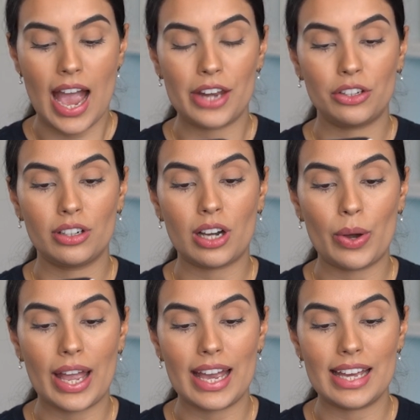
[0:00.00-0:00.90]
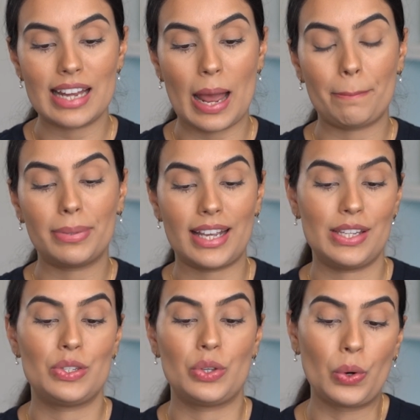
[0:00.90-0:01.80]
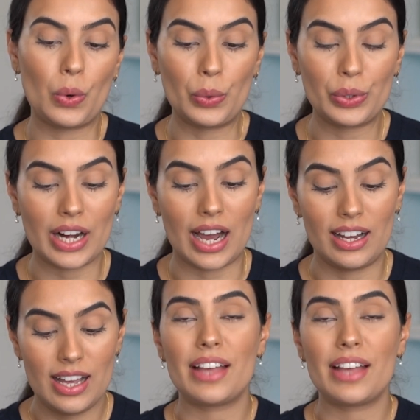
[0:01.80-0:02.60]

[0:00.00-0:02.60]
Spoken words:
and you can go ahead and place your order.